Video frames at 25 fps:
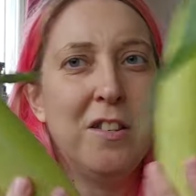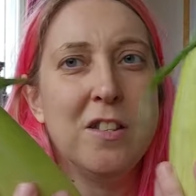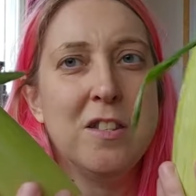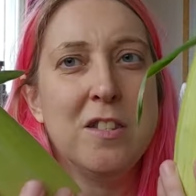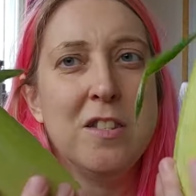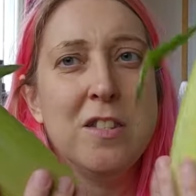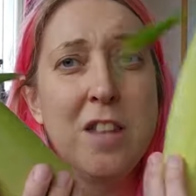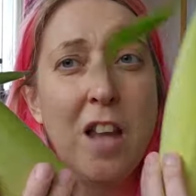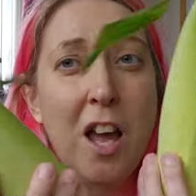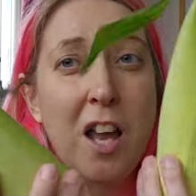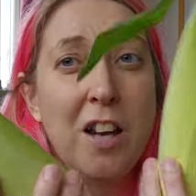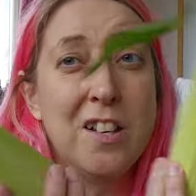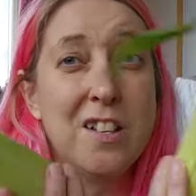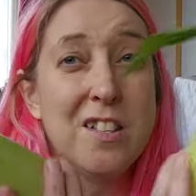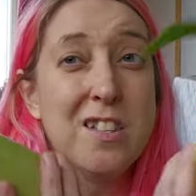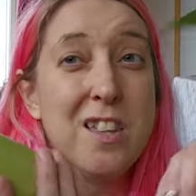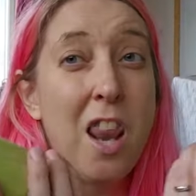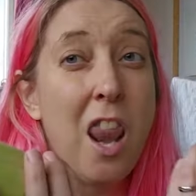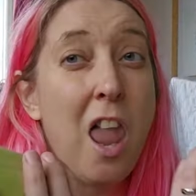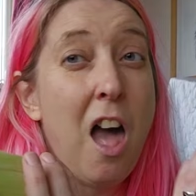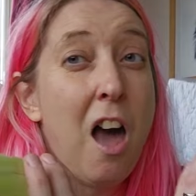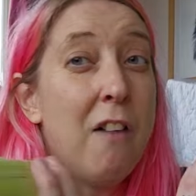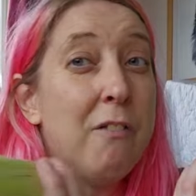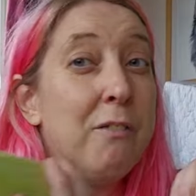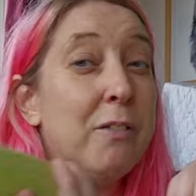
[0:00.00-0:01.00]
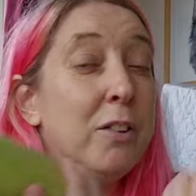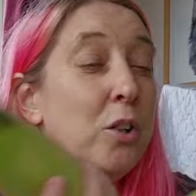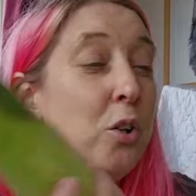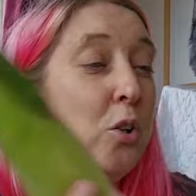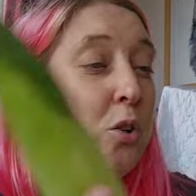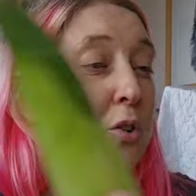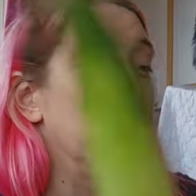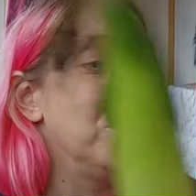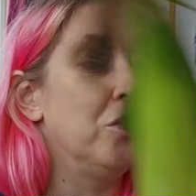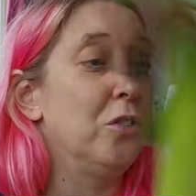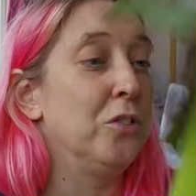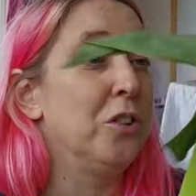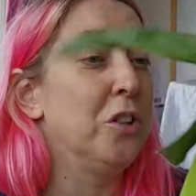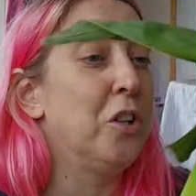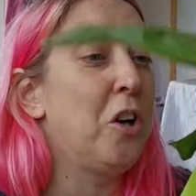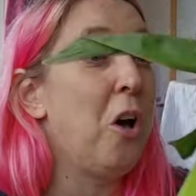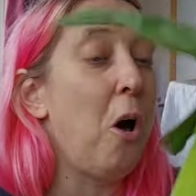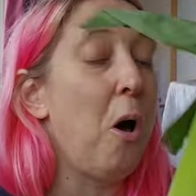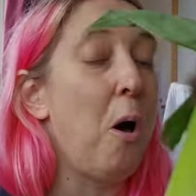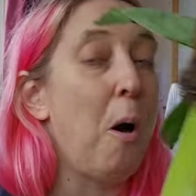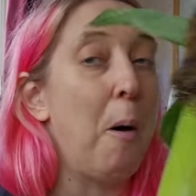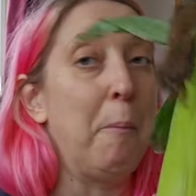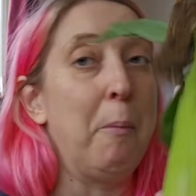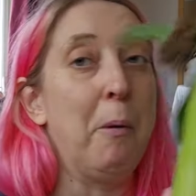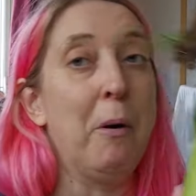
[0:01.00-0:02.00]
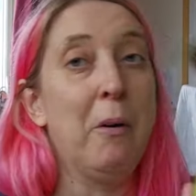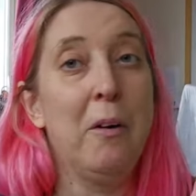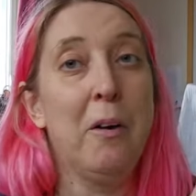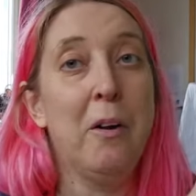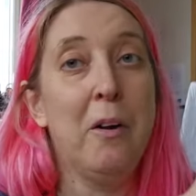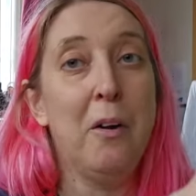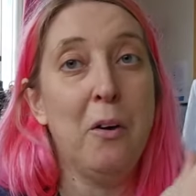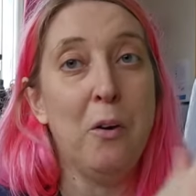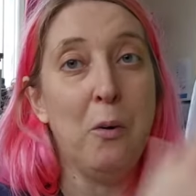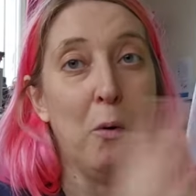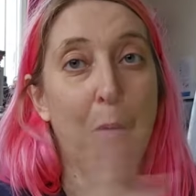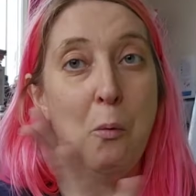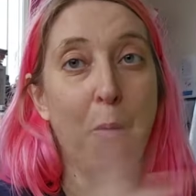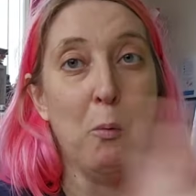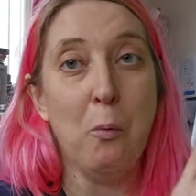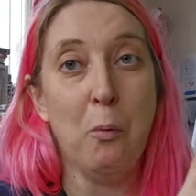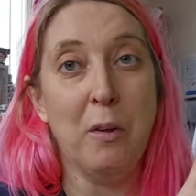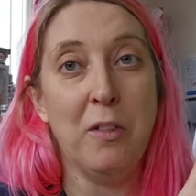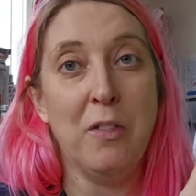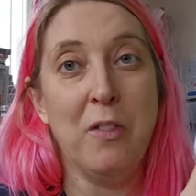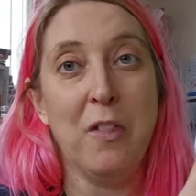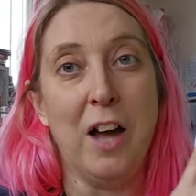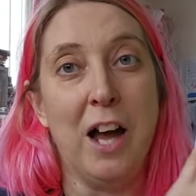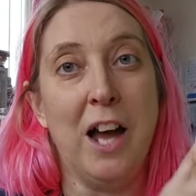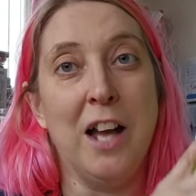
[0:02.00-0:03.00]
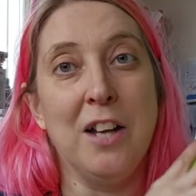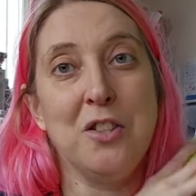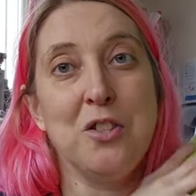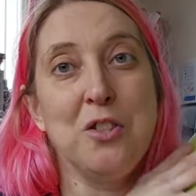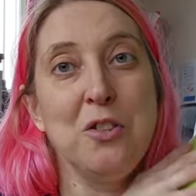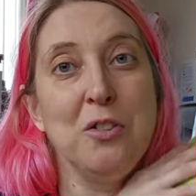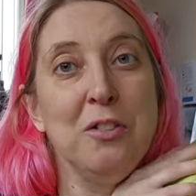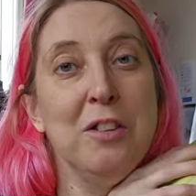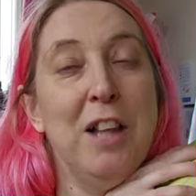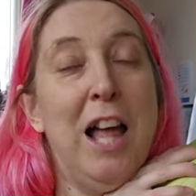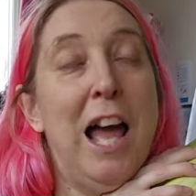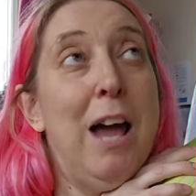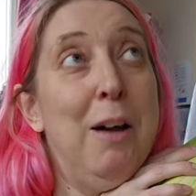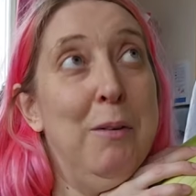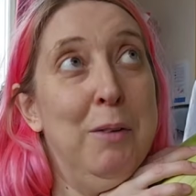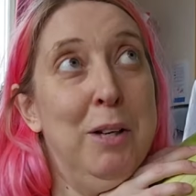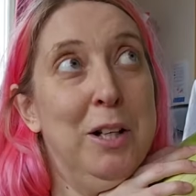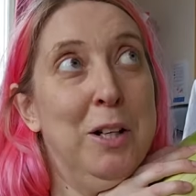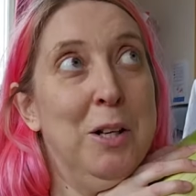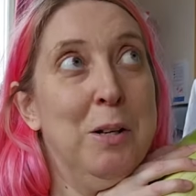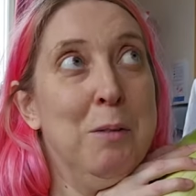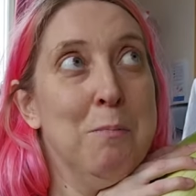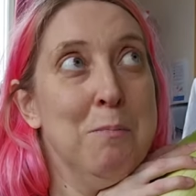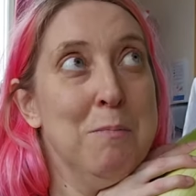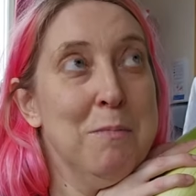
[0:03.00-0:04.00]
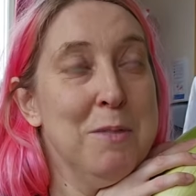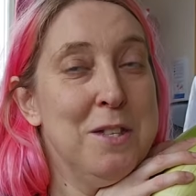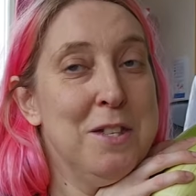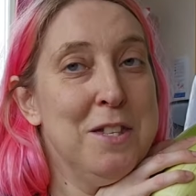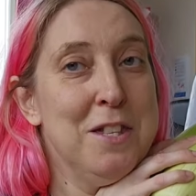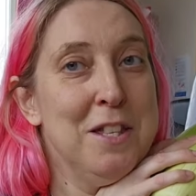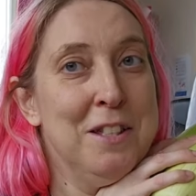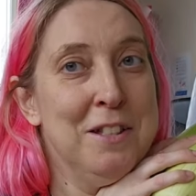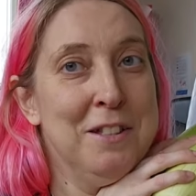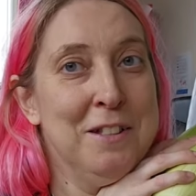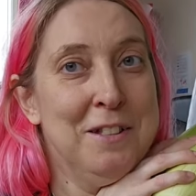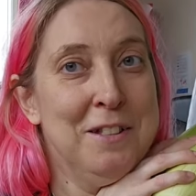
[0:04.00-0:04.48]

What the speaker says: I just love a corn on the cob with the actual how it comes.